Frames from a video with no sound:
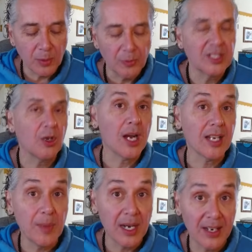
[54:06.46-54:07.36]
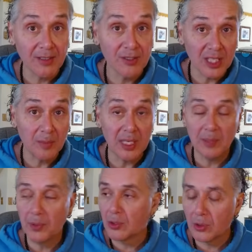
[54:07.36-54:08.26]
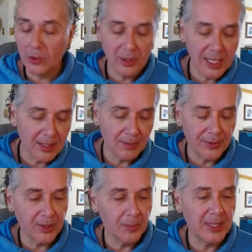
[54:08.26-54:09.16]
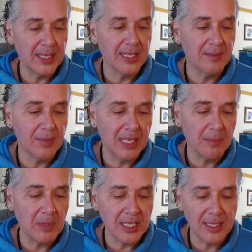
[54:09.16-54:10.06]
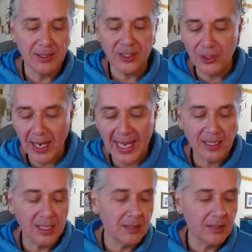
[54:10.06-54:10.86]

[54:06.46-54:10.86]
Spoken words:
when we talk about energy, people get a little bit maybe distracted,